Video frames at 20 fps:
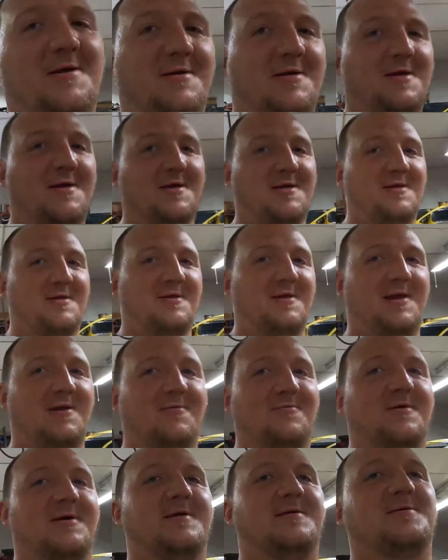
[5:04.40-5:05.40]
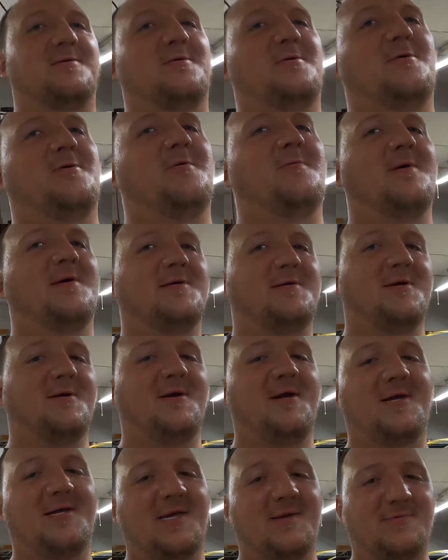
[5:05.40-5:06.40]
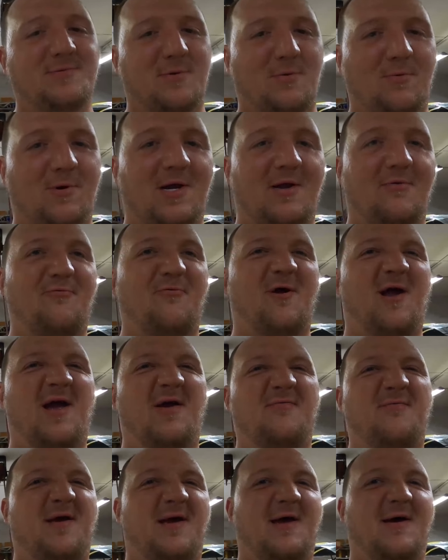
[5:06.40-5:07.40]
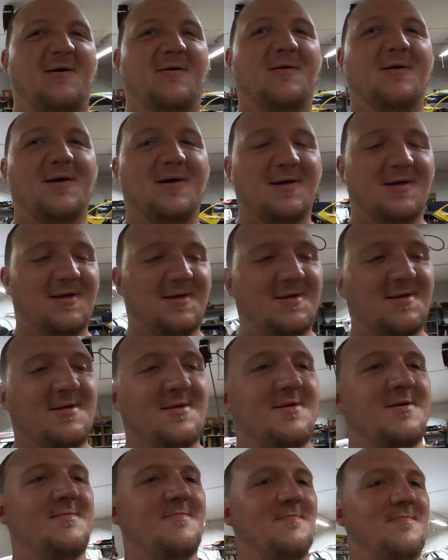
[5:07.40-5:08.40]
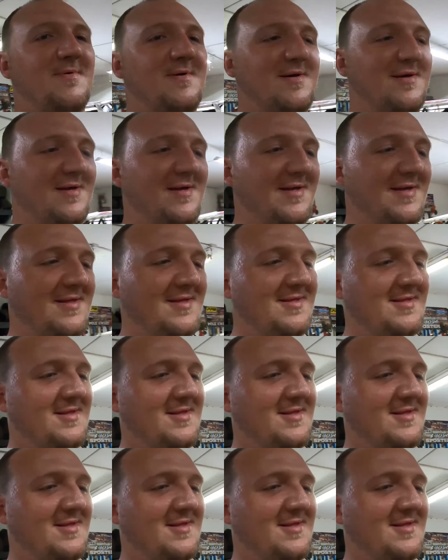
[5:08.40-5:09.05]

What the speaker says: everything's going on over here. He keeps the riffraff out. But